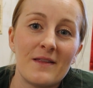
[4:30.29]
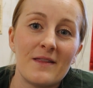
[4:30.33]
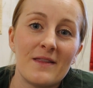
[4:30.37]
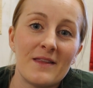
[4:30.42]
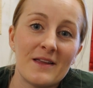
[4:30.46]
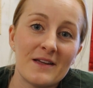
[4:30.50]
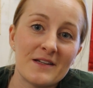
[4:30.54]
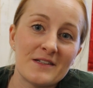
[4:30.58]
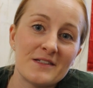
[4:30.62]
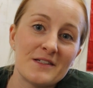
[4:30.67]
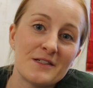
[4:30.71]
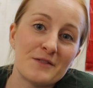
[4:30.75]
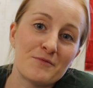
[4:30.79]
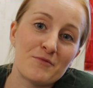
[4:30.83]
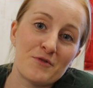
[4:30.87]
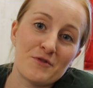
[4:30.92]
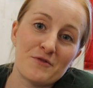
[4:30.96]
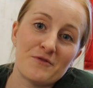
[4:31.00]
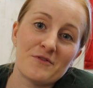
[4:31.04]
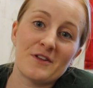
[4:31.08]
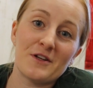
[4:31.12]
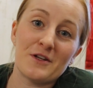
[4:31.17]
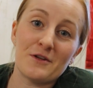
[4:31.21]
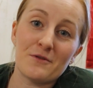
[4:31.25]
This is
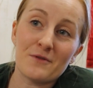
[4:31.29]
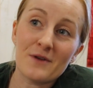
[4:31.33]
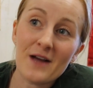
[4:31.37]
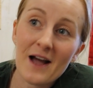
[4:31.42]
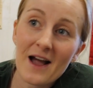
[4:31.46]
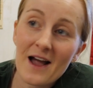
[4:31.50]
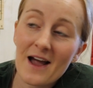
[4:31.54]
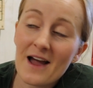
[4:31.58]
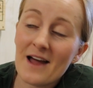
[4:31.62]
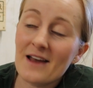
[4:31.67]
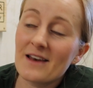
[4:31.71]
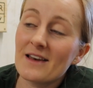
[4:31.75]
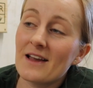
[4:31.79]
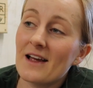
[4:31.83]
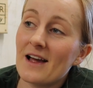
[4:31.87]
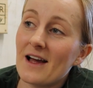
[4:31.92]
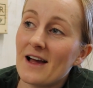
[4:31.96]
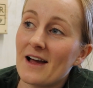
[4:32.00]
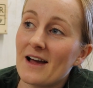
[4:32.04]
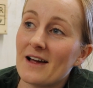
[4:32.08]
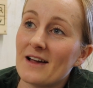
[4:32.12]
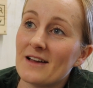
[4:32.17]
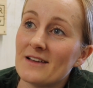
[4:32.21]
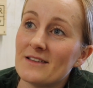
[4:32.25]
proof that you can,
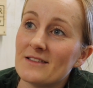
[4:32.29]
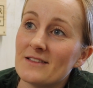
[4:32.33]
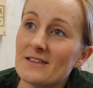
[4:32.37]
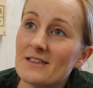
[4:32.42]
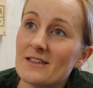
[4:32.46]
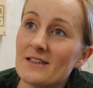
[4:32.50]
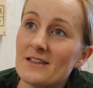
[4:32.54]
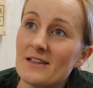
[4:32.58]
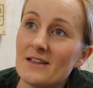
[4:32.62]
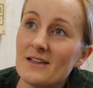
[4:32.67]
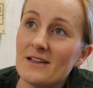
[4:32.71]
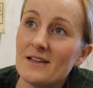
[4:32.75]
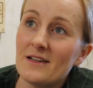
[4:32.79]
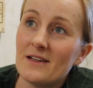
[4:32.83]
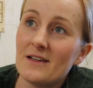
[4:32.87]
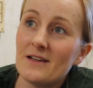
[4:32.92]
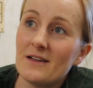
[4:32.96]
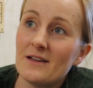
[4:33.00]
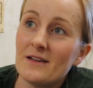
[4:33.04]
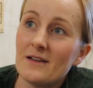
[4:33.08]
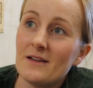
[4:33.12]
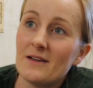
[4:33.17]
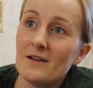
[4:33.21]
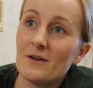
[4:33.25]

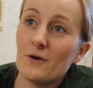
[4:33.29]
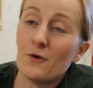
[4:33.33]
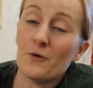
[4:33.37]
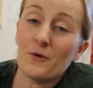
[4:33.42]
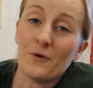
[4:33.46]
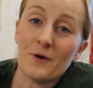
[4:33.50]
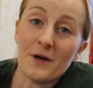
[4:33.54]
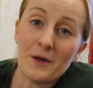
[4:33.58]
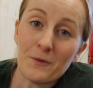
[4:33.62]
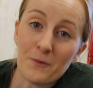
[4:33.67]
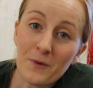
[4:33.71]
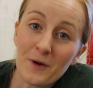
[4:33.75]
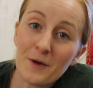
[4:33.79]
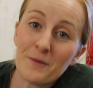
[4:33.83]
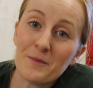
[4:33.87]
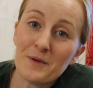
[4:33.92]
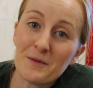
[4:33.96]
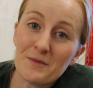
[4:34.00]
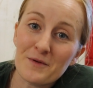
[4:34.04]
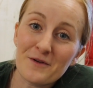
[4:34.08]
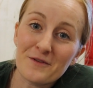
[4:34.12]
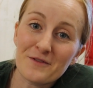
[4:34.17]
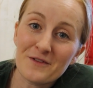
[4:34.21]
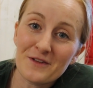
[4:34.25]
and well, it will
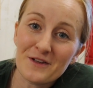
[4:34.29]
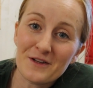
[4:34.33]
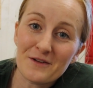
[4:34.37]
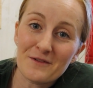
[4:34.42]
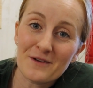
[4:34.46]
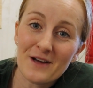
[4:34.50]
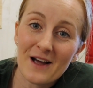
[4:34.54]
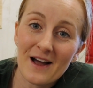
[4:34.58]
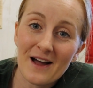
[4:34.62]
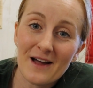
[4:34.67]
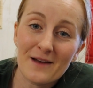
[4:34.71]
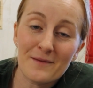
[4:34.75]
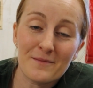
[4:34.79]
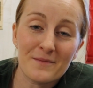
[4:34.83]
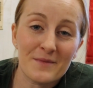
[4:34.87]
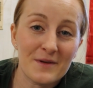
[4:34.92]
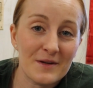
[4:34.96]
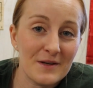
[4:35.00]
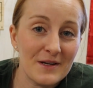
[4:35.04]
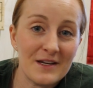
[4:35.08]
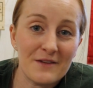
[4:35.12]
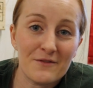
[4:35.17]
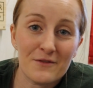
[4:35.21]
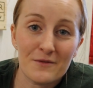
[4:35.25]
be proof that you can.
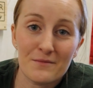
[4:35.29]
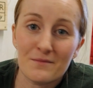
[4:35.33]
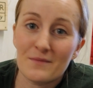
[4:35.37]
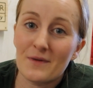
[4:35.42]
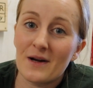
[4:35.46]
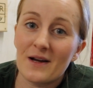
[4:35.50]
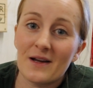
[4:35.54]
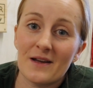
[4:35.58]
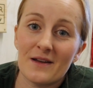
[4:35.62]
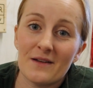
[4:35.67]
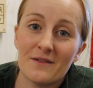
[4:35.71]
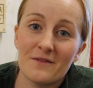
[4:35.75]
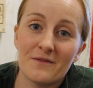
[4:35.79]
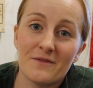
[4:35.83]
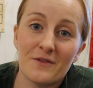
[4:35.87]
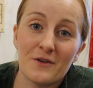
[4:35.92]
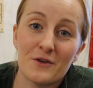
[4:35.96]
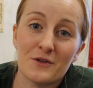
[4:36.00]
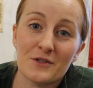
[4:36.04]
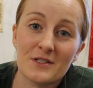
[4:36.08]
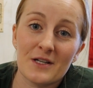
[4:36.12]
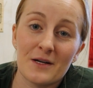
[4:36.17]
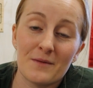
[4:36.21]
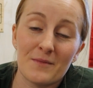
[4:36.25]
But even my
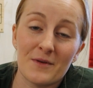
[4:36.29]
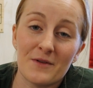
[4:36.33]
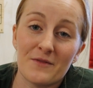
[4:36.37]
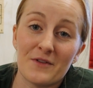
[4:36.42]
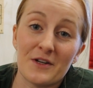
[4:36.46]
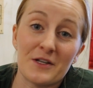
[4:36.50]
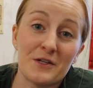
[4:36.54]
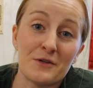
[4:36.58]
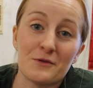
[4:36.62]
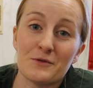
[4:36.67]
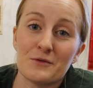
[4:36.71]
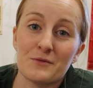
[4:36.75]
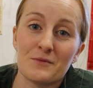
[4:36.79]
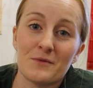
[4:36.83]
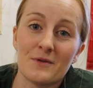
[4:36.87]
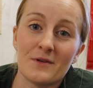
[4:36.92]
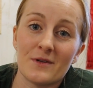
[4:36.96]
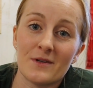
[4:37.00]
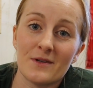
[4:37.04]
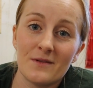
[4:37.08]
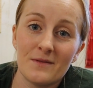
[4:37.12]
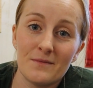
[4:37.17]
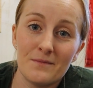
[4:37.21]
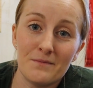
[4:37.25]
first couple of videos
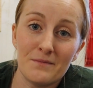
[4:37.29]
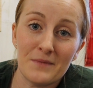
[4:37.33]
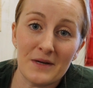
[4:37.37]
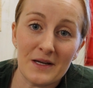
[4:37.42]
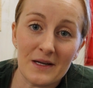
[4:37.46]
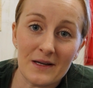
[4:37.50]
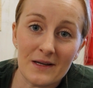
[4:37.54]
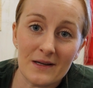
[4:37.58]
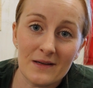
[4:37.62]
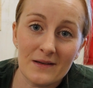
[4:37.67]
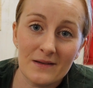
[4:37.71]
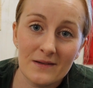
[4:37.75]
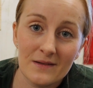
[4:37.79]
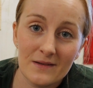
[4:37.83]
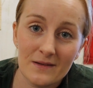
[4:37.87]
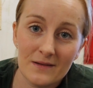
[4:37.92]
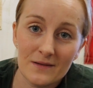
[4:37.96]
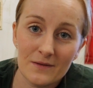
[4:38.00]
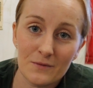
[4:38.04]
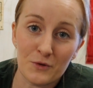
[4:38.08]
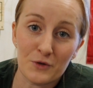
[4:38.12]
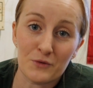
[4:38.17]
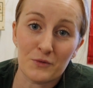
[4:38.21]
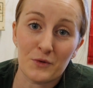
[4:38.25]
were me
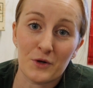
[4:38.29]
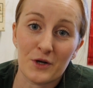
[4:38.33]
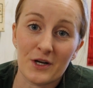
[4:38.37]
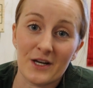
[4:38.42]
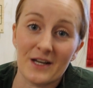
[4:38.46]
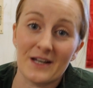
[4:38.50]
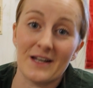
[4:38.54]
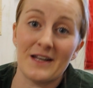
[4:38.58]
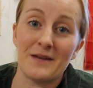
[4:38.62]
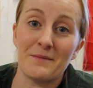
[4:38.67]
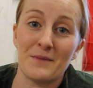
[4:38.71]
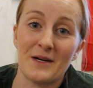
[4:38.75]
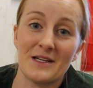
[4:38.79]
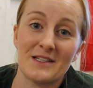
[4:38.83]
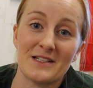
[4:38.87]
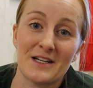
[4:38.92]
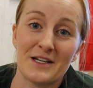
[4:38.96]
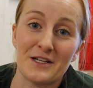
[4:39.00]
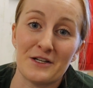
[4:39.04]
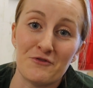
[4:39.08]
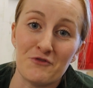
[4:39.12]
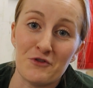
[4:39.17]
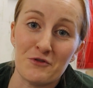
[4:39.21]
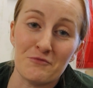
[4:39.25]
woodworking in my
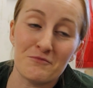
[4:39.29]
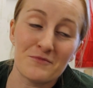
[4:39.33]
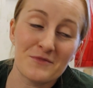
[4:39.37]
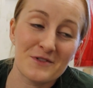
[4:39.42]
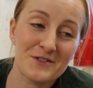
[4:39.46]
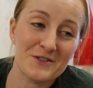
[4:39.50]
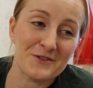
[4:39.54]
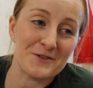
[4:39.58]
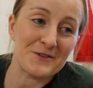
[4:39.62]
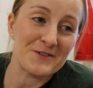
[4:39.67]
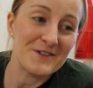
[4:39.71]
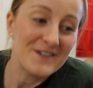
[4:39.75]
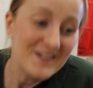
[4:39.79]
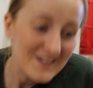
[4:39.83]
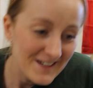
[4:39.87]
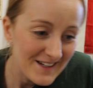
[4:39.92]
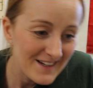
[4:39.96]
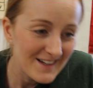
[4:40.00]
dining room, so